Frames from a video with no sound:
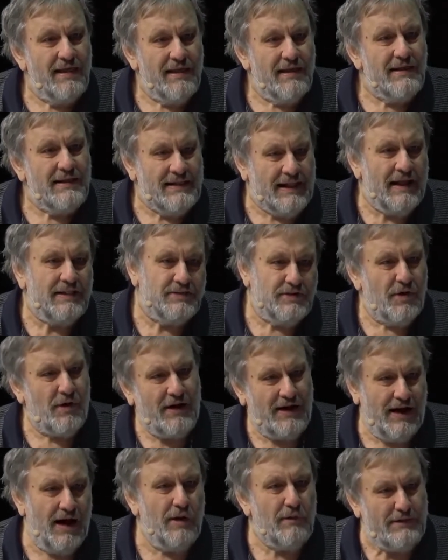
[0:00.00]
set your
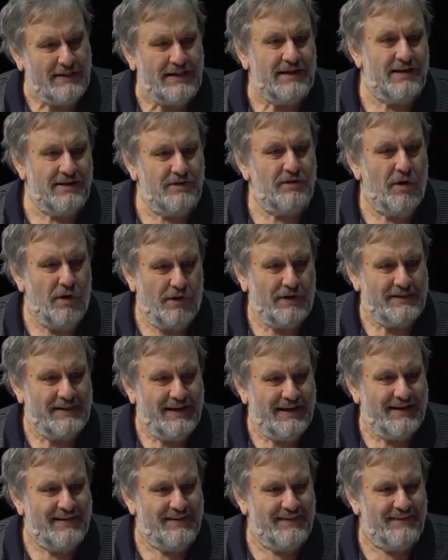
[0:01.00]
house in order,
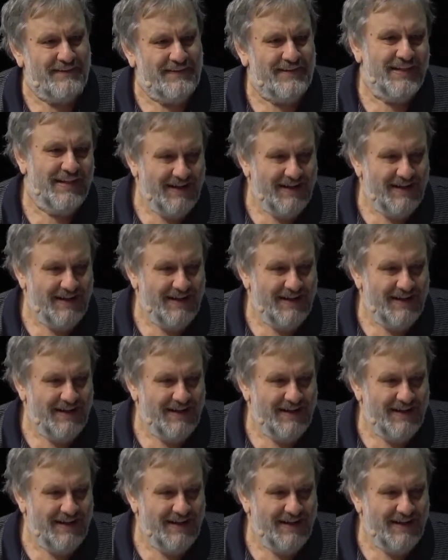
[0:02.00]
no?